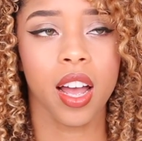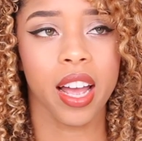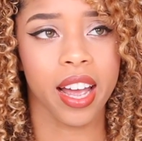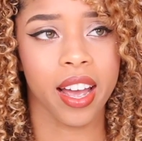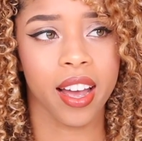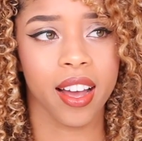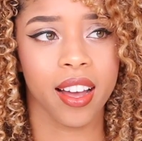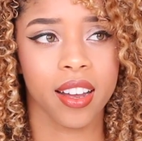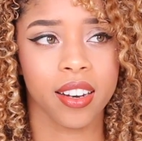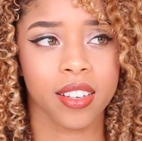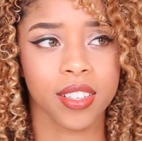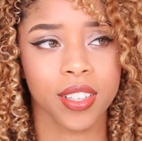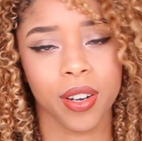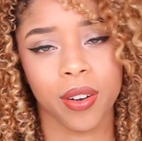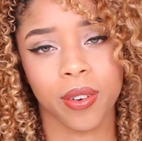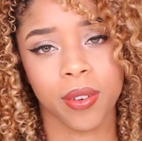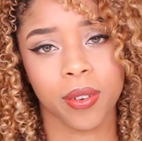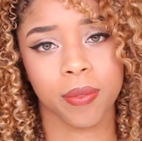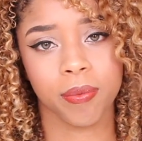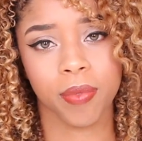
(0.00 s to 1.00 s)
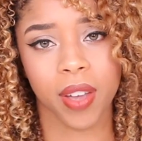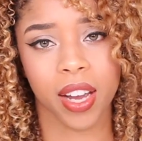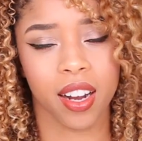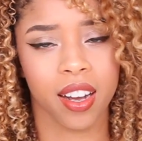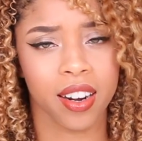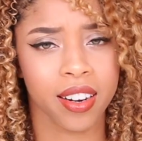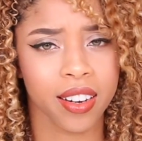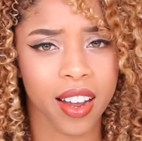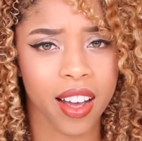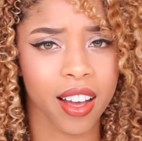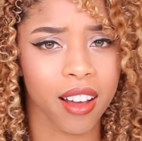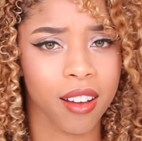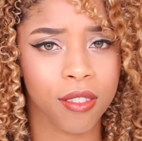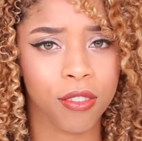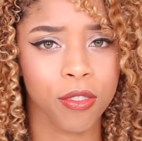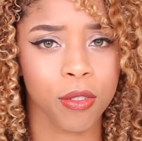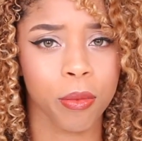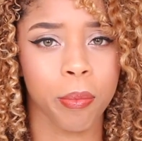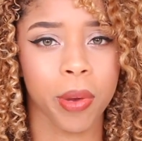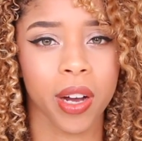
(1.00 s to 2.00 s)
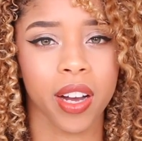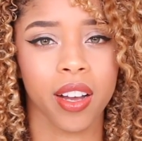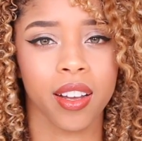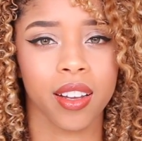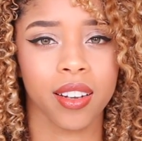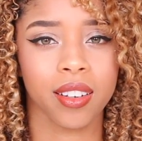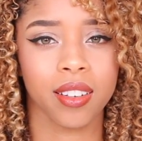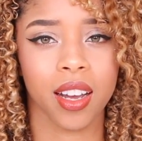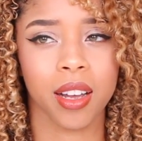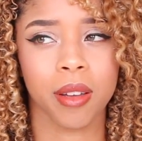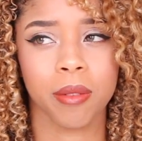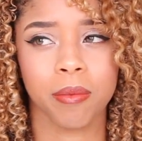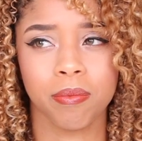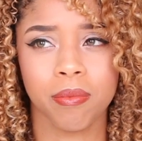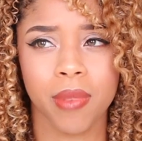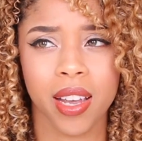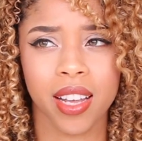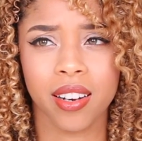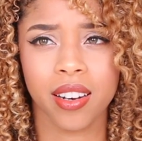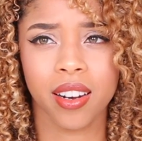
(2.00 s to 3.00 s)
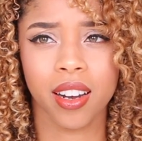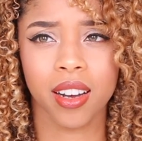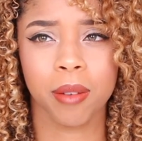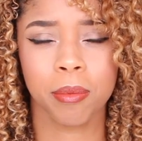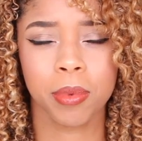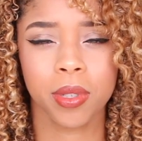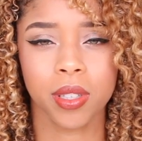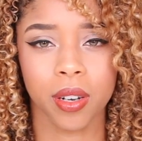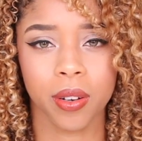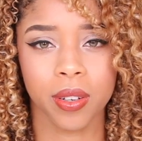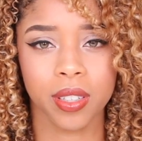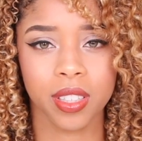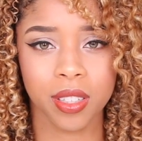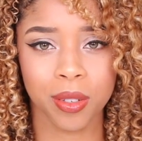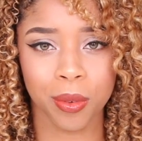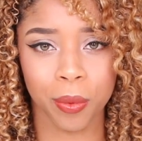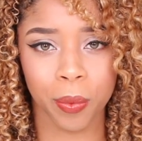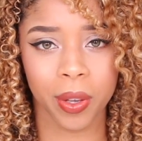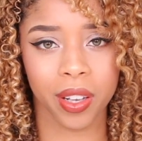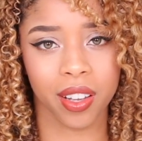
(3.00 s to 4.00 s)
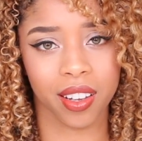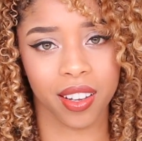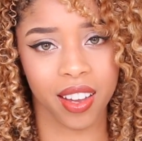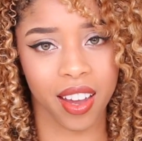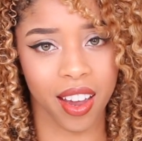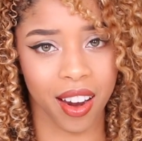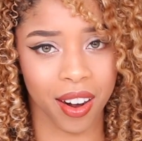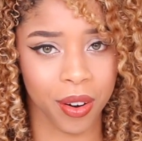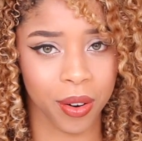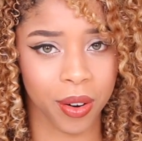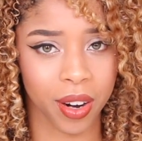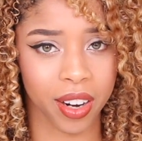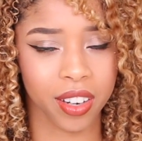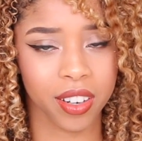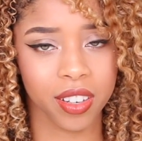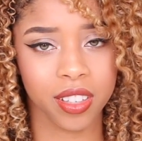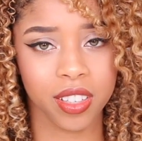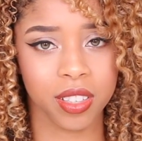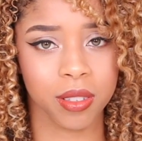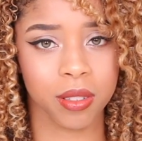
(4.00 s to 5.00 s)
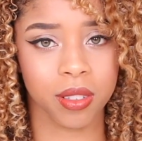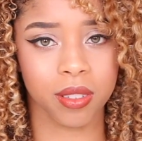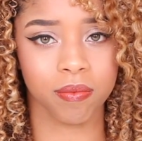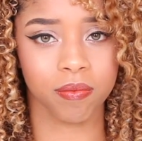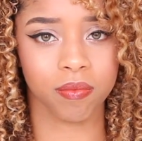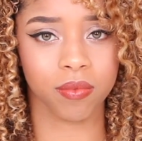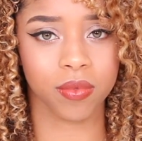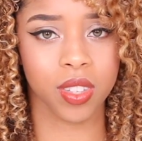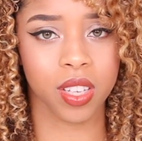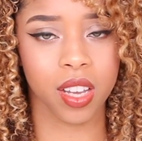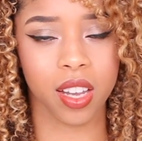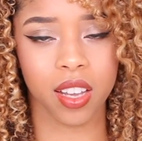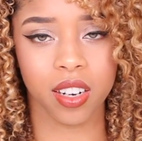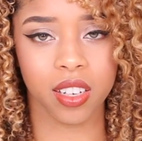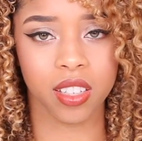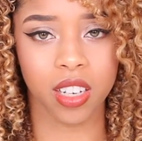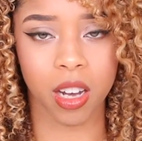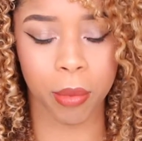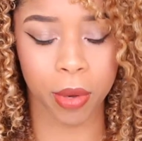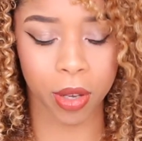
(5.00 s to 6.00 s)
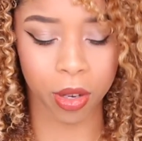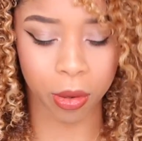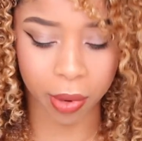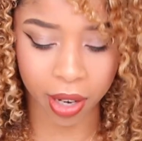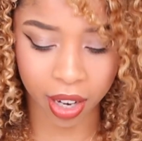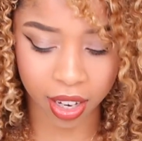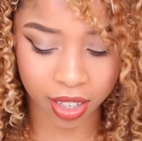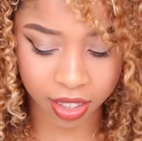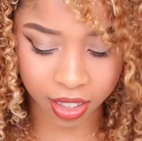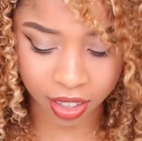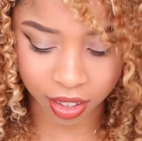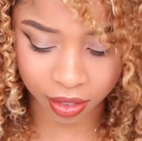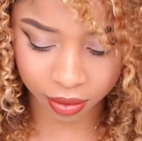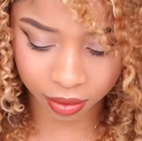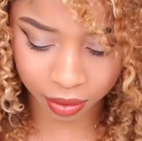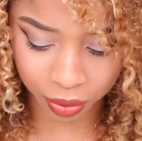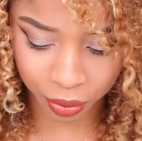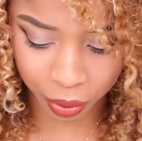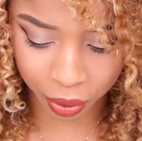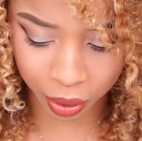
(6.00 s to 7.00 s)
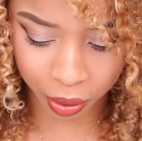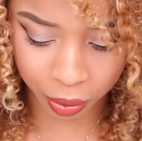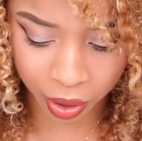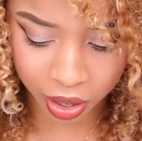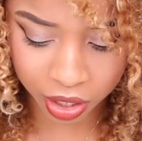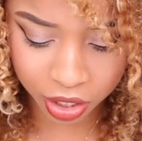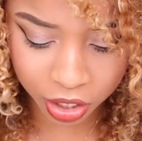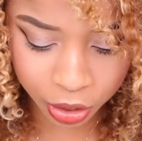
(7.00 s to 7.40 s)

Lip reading: And so I got an F, but I made it up, so it didn't really count. I could have just taken a W, but I didn't really want